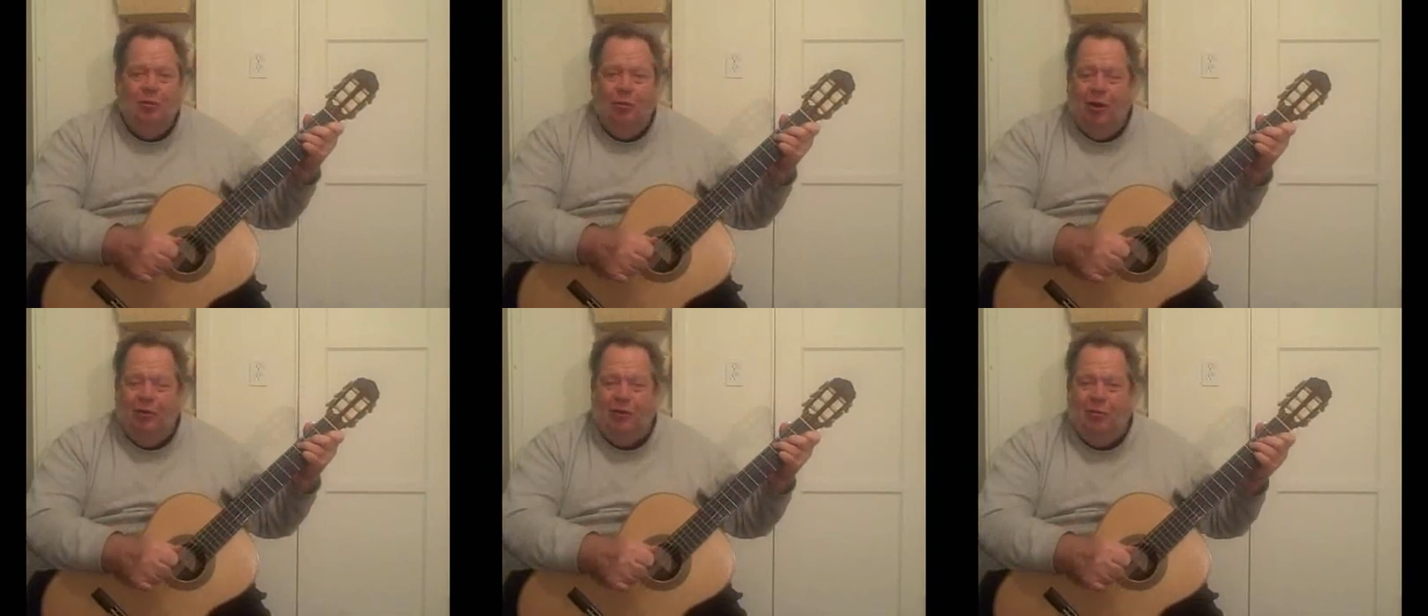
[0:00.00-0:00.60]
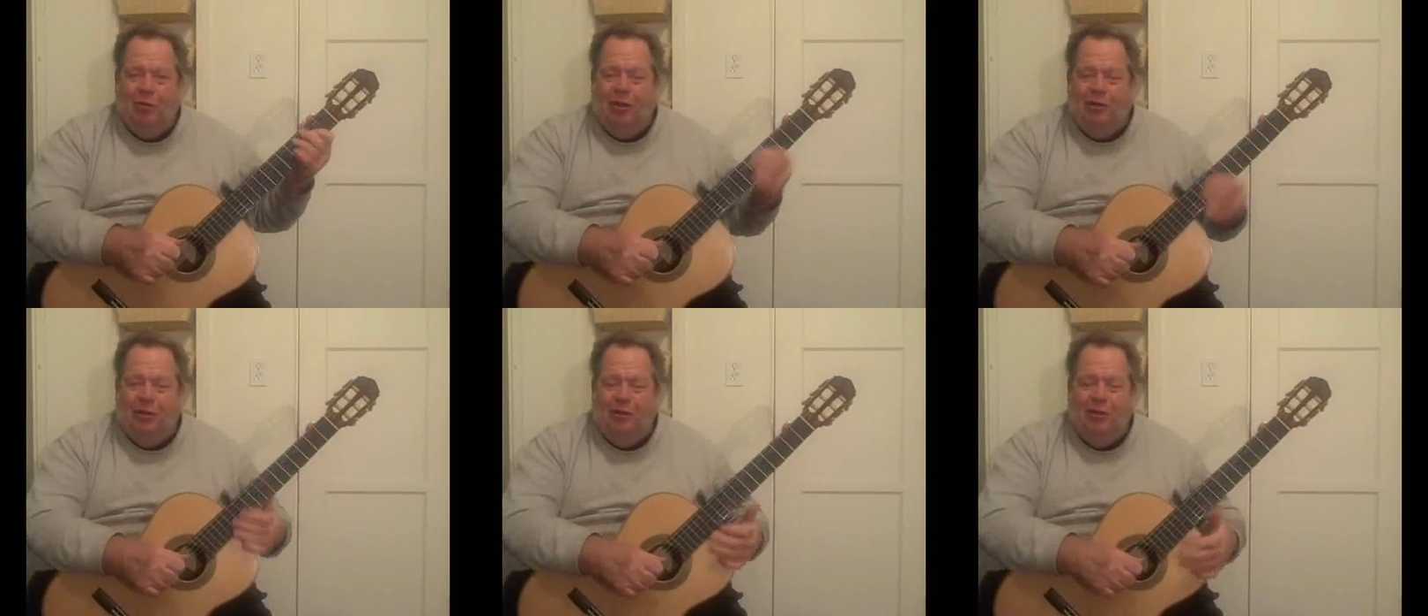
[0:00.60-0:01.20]
Whenever somebody
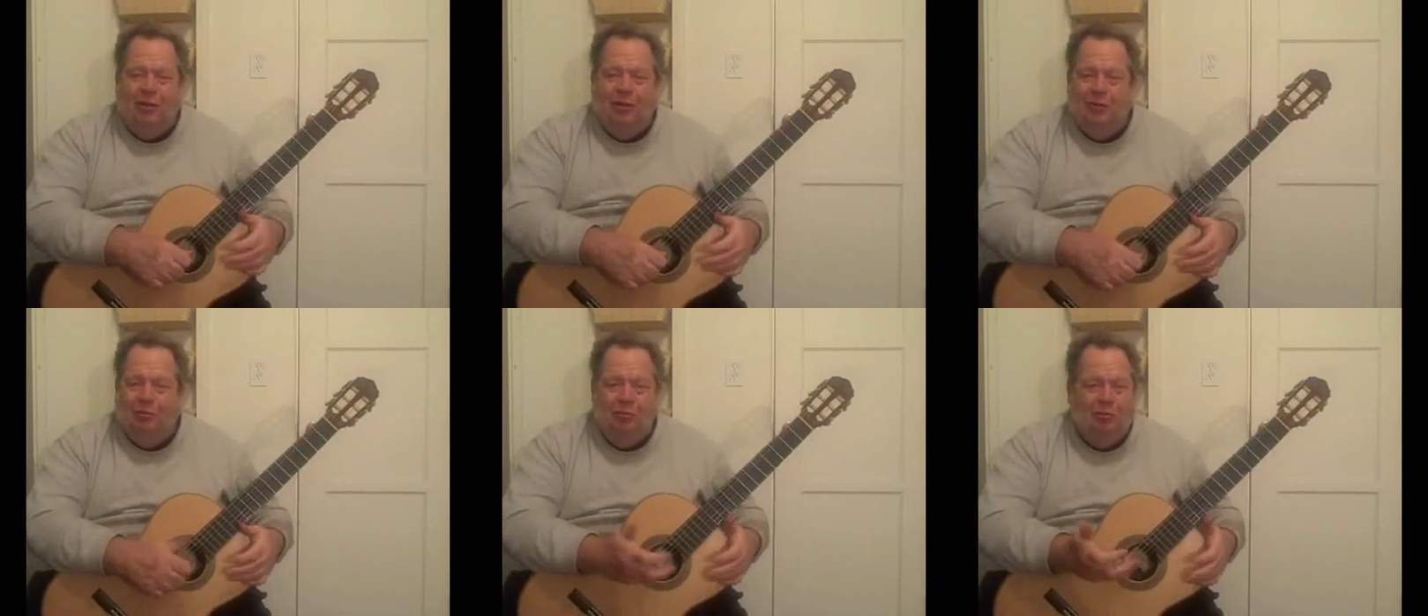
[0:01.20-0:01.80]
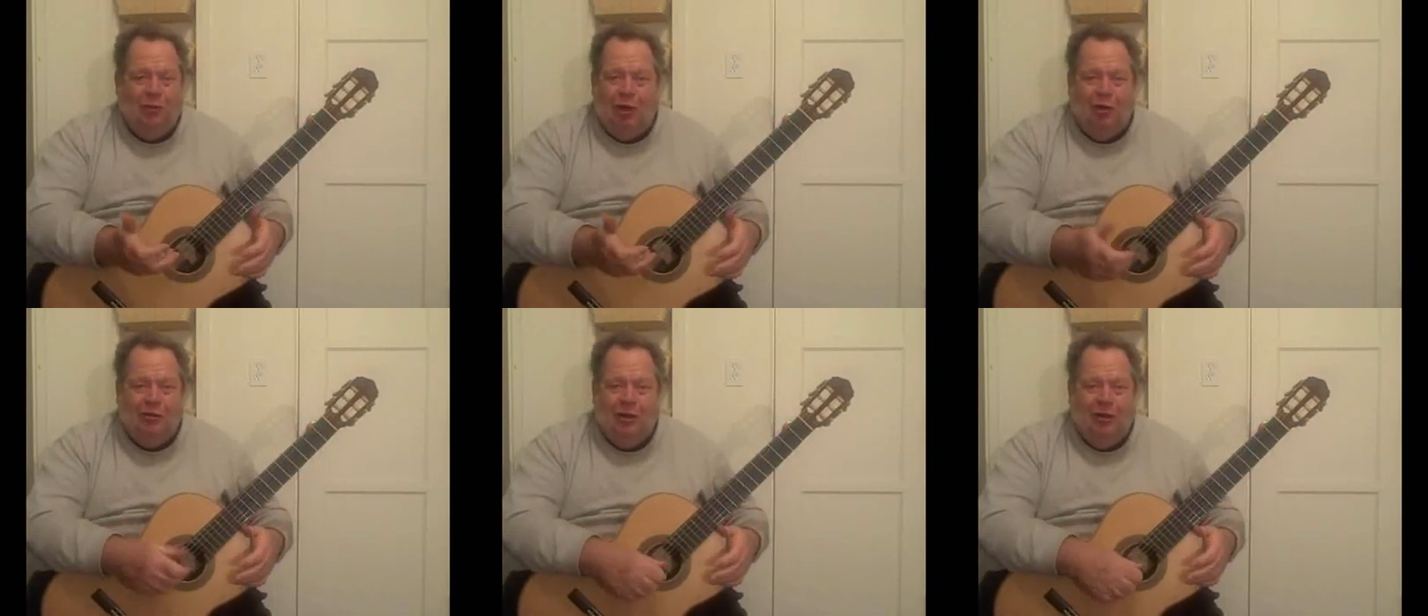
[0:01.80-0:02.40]
sits there and
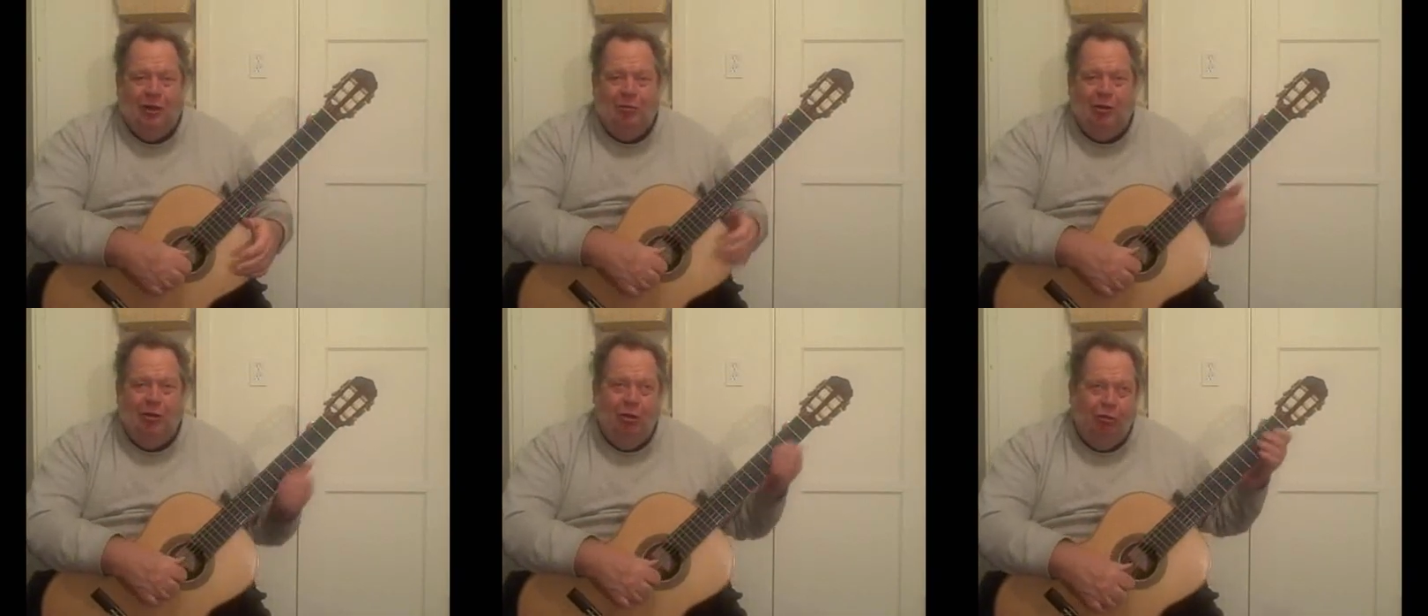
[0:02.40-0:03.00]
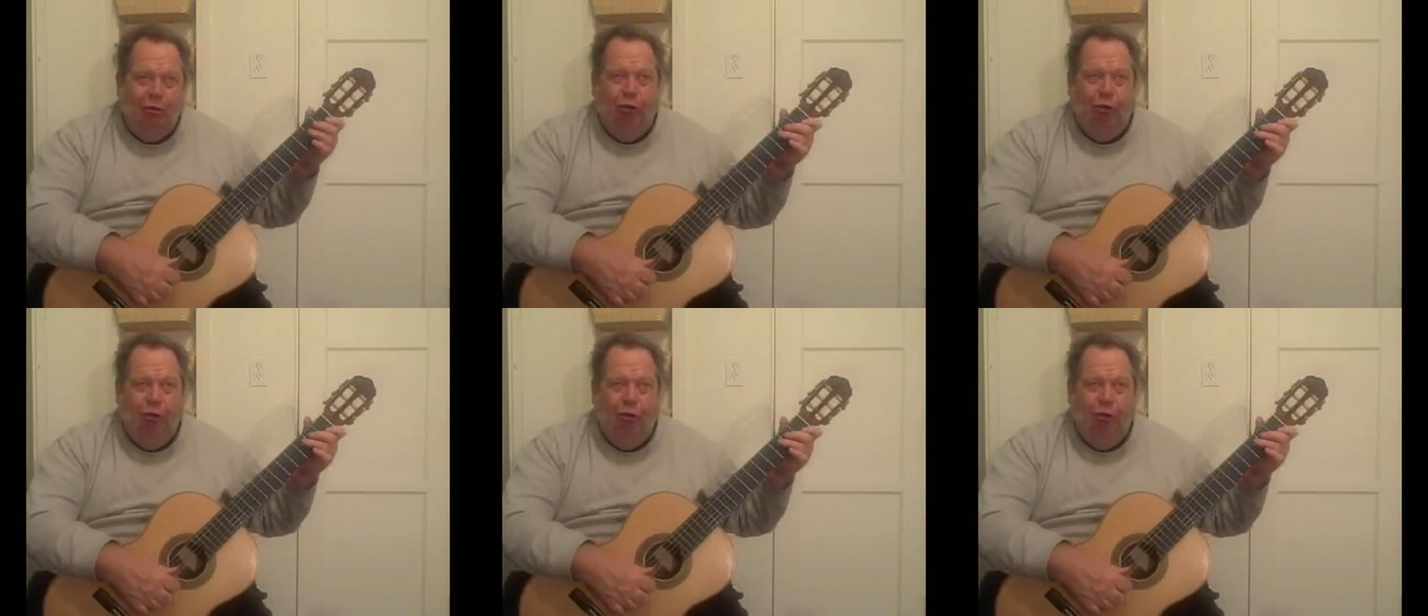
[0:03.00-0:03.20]
calls out an name, you go,